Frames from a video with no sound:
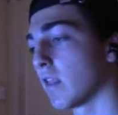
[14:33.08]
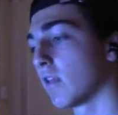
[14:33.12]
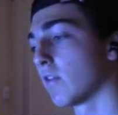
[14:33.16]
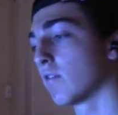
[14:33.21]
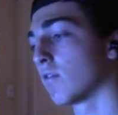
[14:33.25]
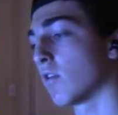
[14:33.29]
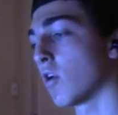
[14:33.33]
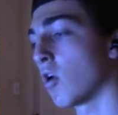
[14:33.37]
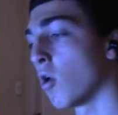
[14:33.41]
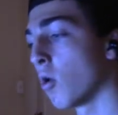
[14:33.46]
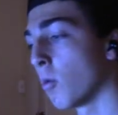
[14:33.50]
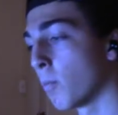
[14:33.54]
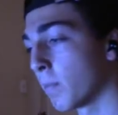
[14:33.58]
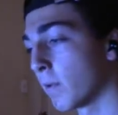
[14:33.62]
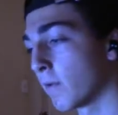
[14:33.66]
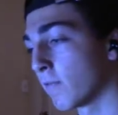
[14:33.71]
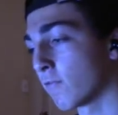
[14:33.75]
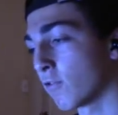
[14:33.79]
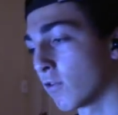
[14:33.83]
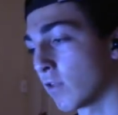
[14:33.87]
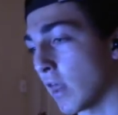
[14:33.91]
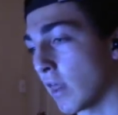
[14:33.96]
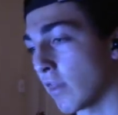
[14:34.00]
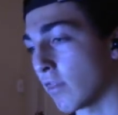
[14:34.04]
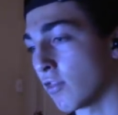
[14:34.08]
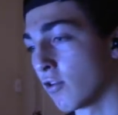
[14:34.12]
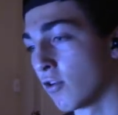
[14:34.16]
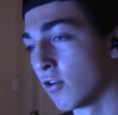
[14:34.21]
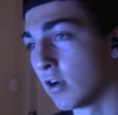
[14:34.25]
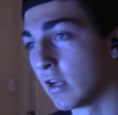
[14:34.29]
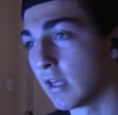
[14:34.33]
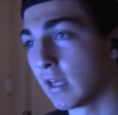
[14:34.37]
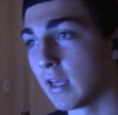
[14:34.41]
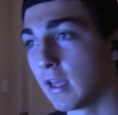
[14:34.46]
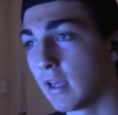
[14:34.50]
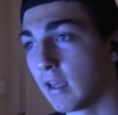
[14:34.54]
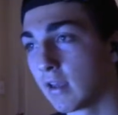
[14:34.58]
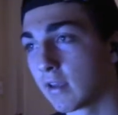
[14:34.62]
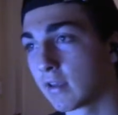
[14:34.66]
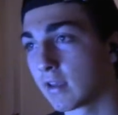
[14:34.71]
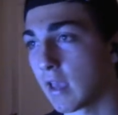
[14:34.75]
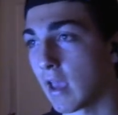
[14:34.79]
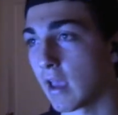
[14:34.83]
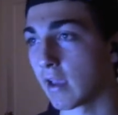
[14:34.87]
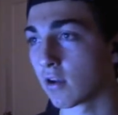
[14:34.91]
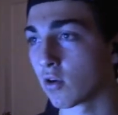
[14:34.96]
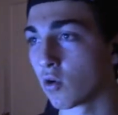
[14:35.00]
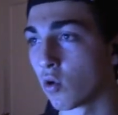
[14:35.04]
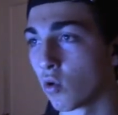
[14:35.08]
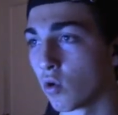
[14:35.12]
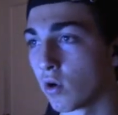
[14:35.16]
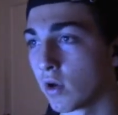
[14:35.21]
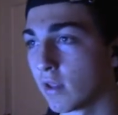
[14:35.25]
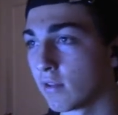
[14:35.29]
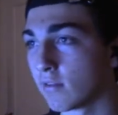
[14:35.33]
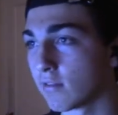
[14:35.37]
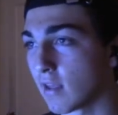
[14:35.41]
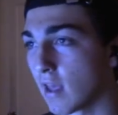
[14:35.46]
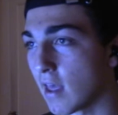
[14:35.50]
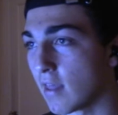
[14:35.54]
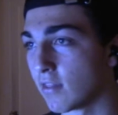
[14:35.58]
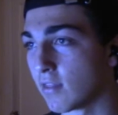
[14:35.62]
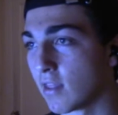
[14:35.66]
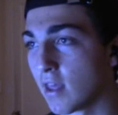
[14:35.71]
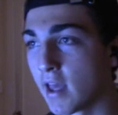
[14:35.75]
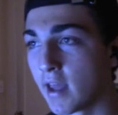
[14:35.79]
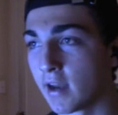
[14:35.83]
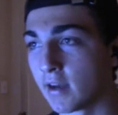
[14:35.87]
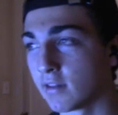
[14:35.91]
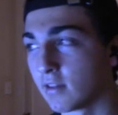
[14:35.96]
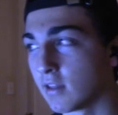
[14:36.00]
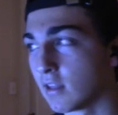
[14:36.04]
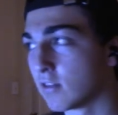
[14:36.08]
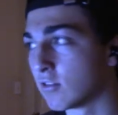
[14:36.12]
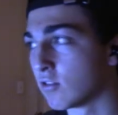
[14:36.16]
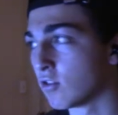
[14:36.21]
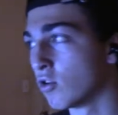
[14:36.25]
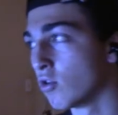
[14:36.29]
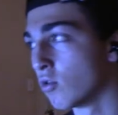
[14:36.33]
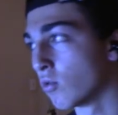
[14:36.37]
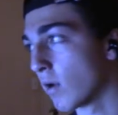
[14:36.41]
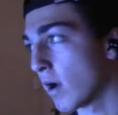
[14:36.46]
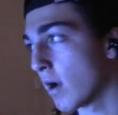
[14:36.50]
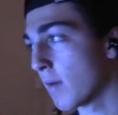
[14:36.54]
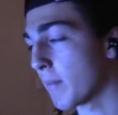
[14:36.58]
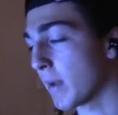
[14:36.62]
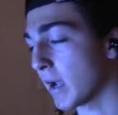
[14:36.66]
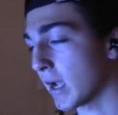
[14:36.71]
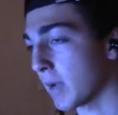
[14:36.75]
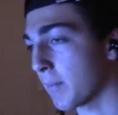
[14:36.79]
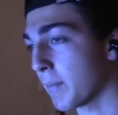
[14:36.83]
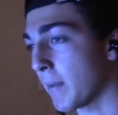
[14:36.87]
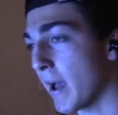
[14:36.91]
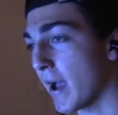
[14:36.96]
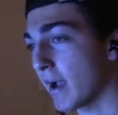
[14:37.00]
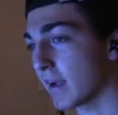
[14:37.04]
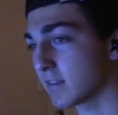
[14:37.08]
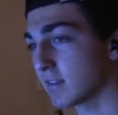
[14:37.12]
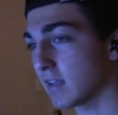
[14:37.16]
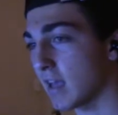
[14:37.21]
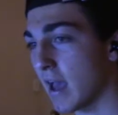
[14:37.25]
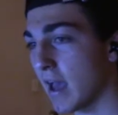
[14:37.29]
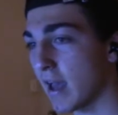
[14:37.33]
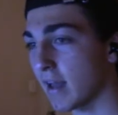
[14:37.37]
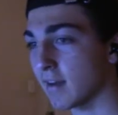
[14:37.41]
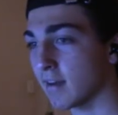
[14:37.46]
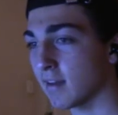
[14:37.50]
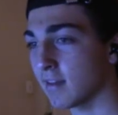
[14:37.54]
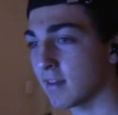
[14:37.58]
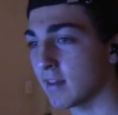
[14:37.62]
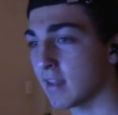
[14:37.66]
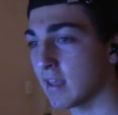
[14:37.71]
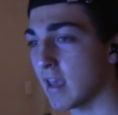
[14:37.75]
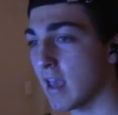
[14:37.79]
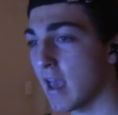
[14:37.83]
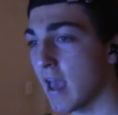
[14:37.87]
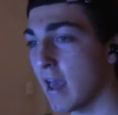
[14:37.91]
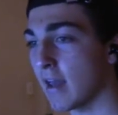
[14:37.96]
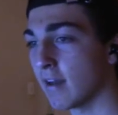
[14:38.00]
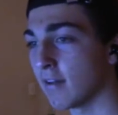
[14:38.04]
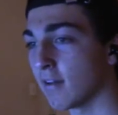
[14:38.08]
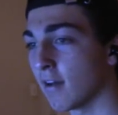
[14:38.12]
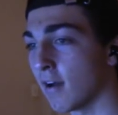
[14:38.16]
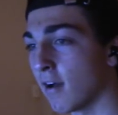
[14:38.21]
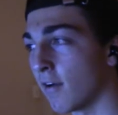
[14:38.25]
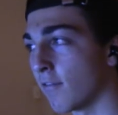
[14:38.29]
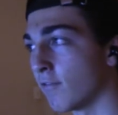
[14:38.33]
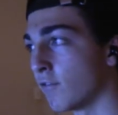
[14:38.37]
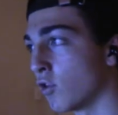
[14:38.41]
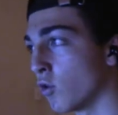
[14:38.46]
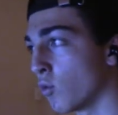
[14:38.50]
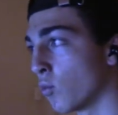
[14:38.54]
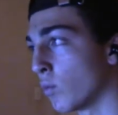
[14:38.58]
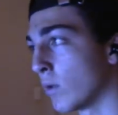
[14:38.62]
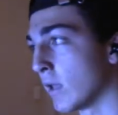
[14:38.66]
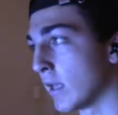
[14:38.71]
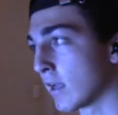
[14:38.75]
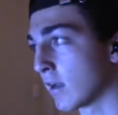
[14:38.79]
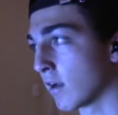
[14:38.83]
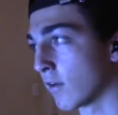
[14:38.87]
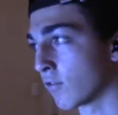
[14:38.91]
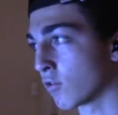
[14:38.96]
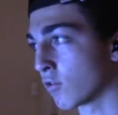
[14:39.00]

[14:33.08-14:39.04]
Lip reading: Hoping for that 30k coins and then the 2 rare mega packs at the end of the week, of